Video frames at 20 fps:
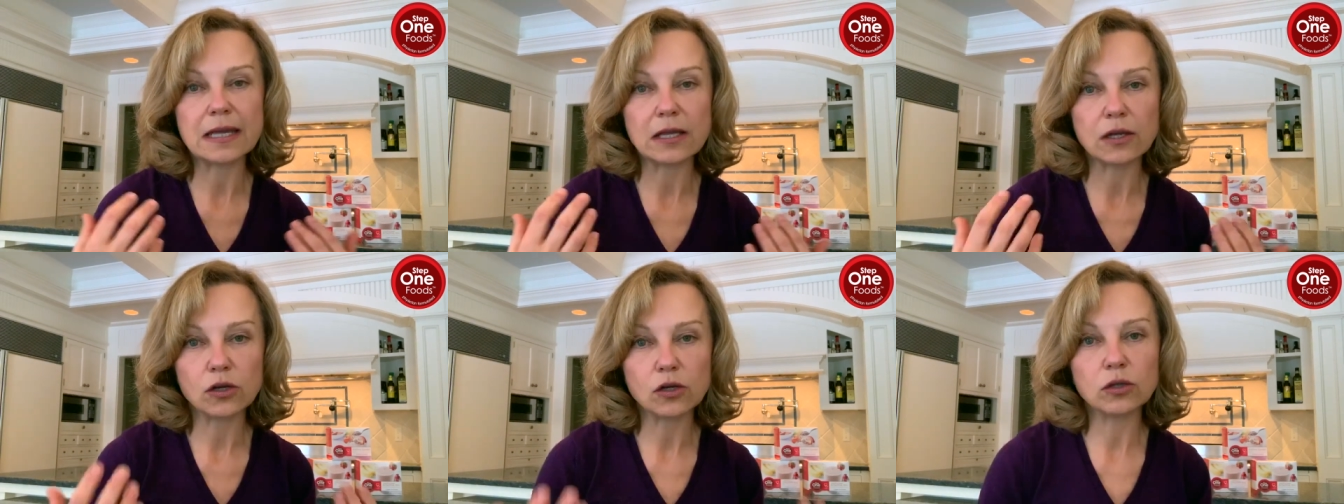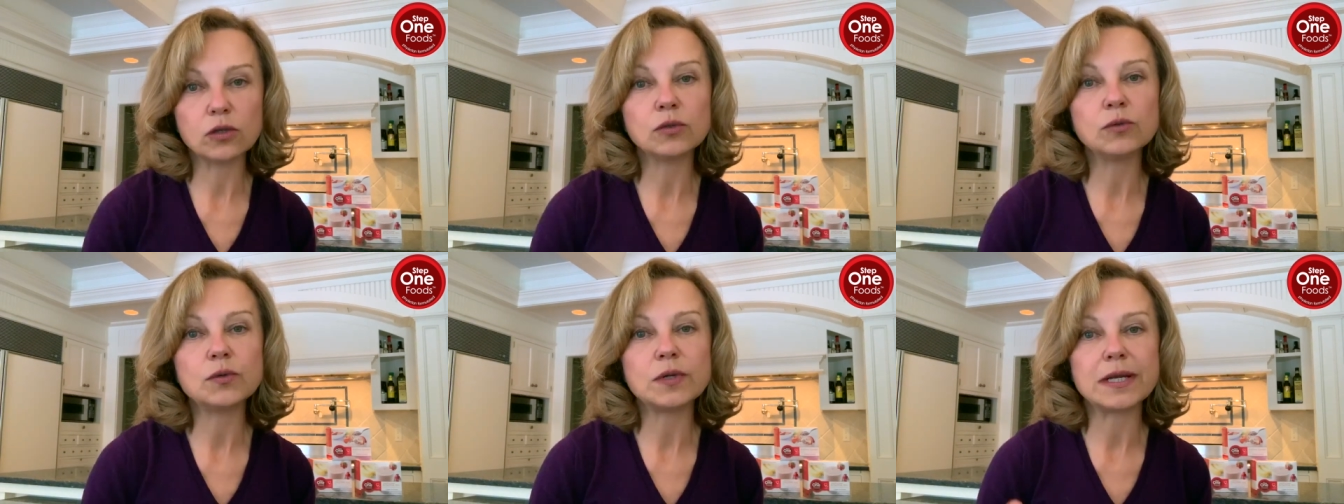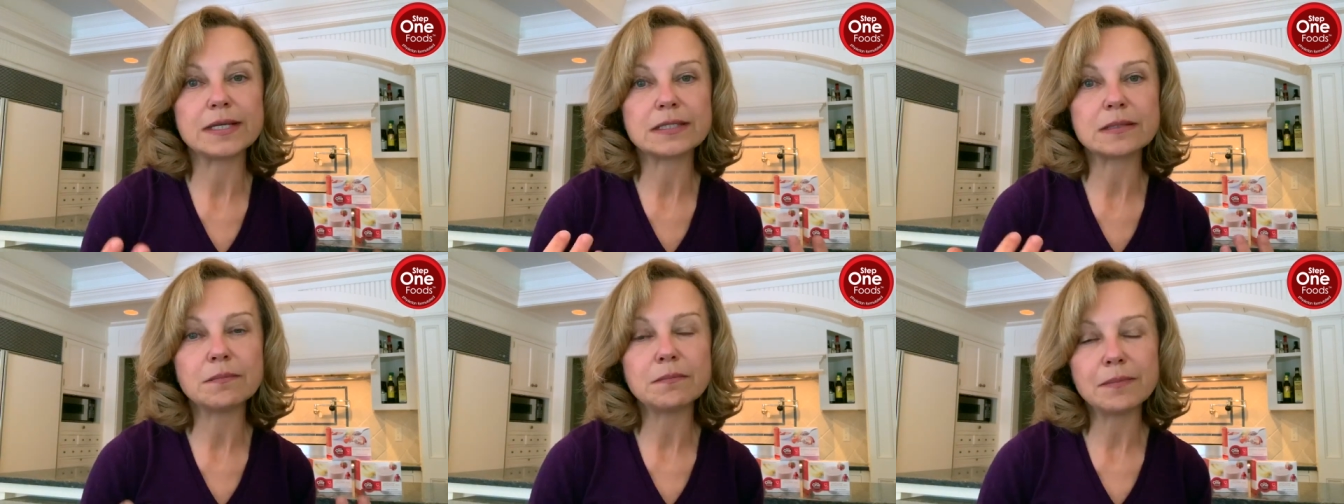include
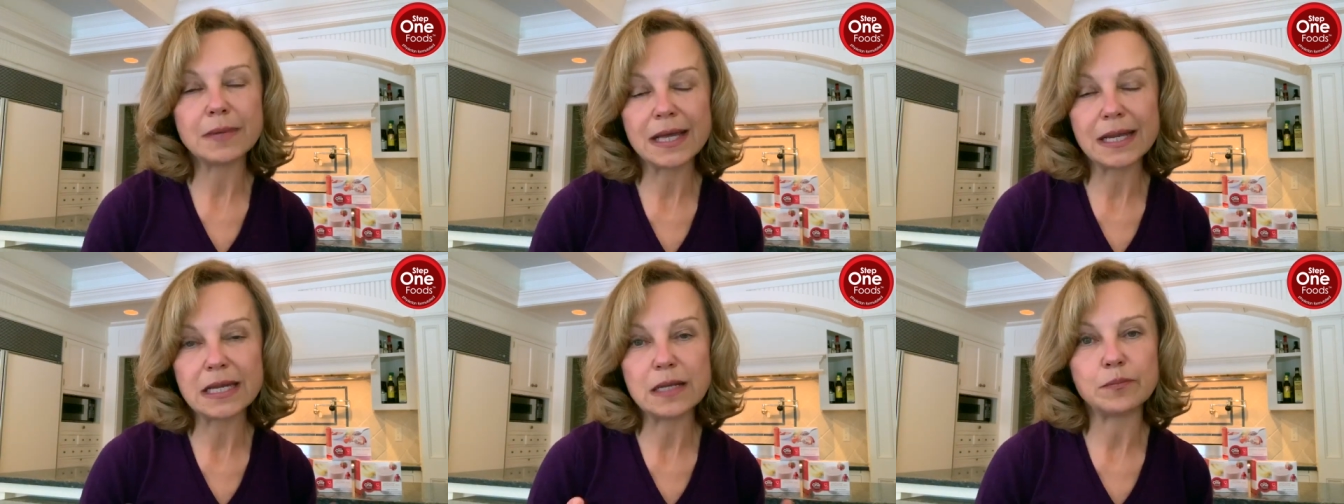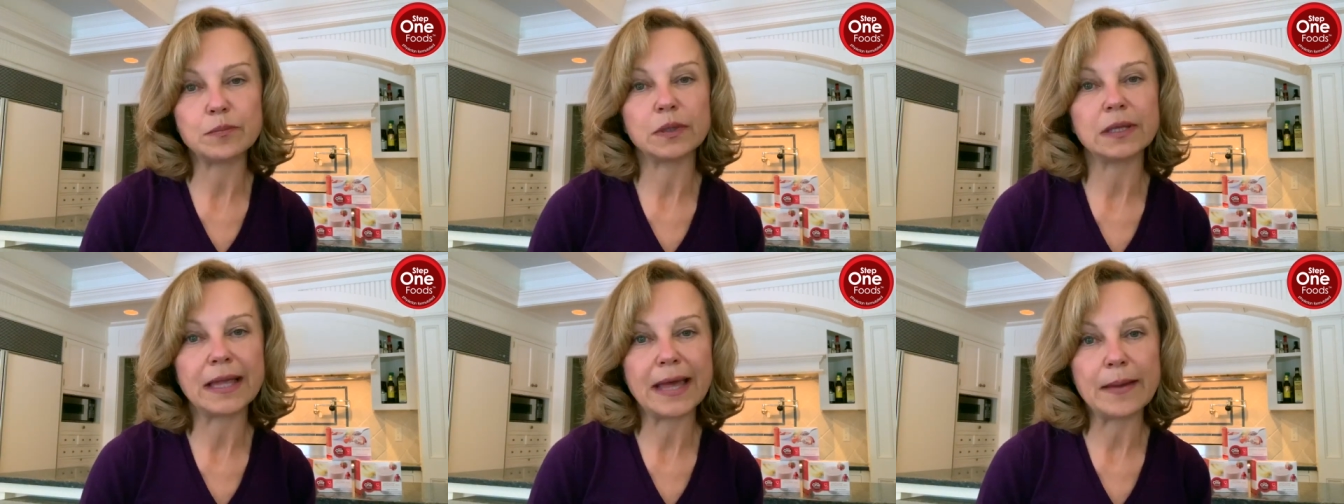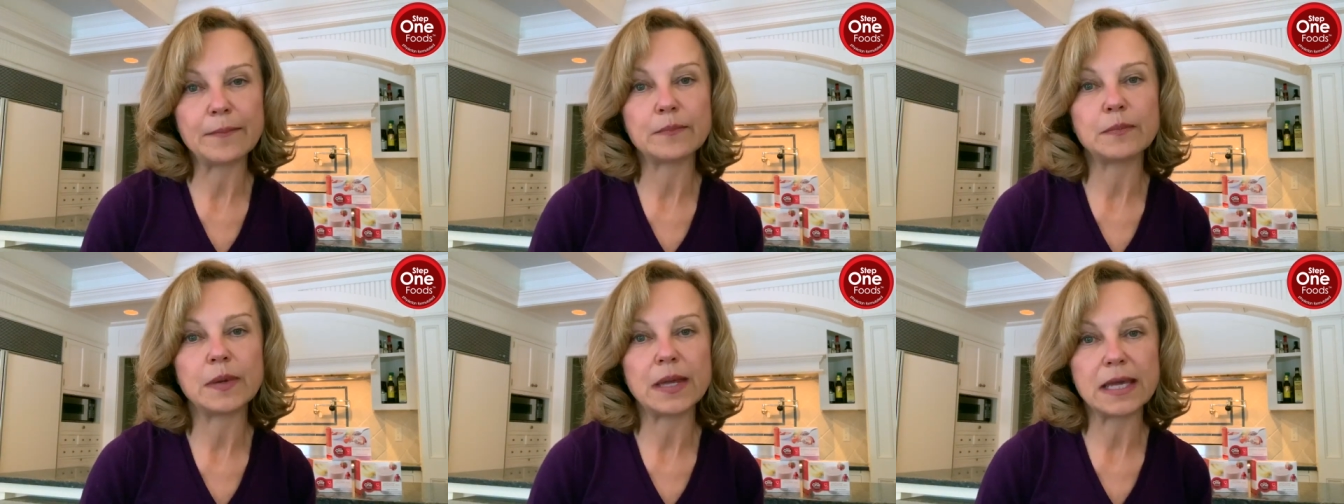as many
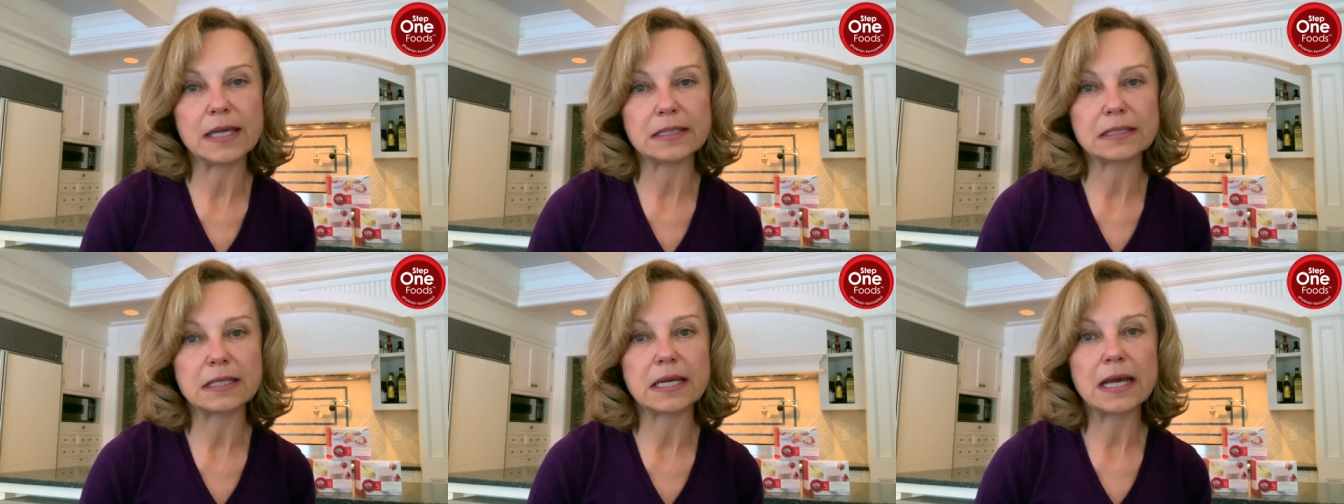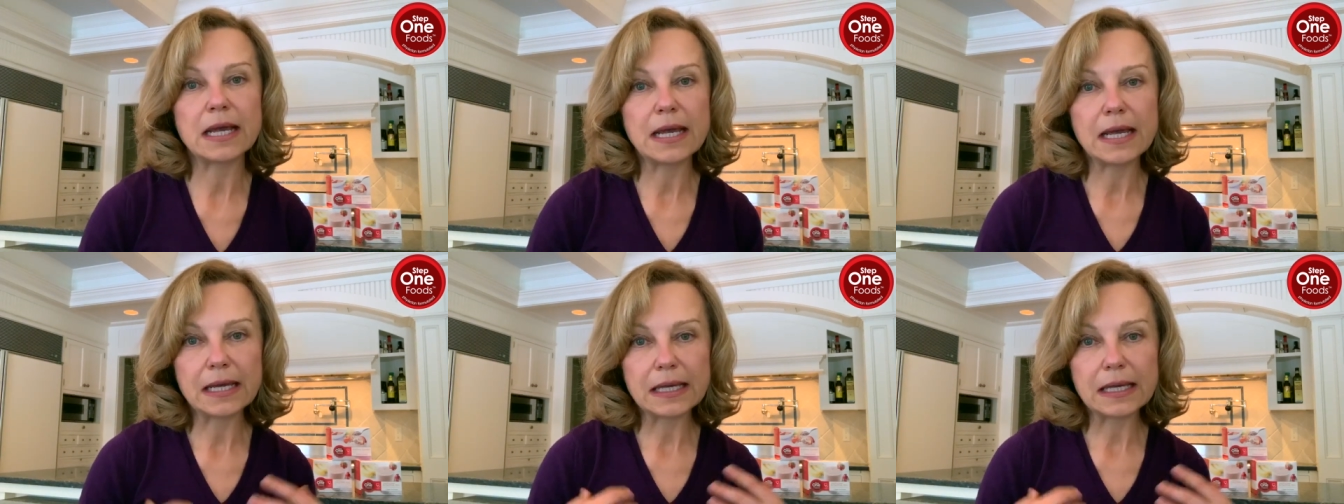plant-based